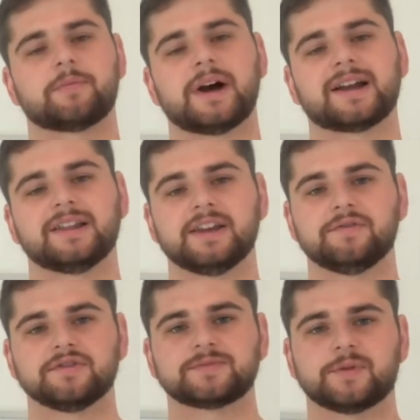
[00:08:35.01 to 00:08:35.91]
market
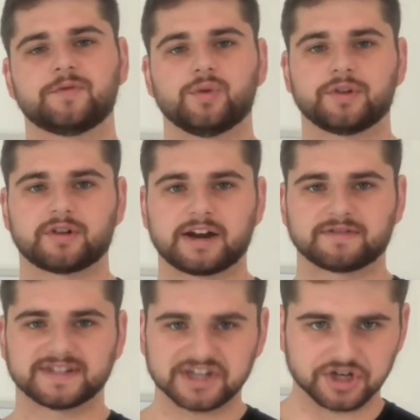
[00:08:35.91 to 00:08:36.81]
levels before the Great
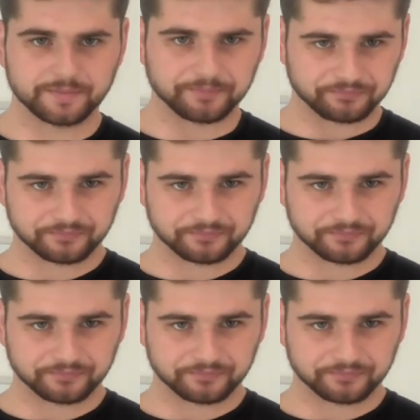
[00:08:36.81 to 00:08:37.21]
Recession.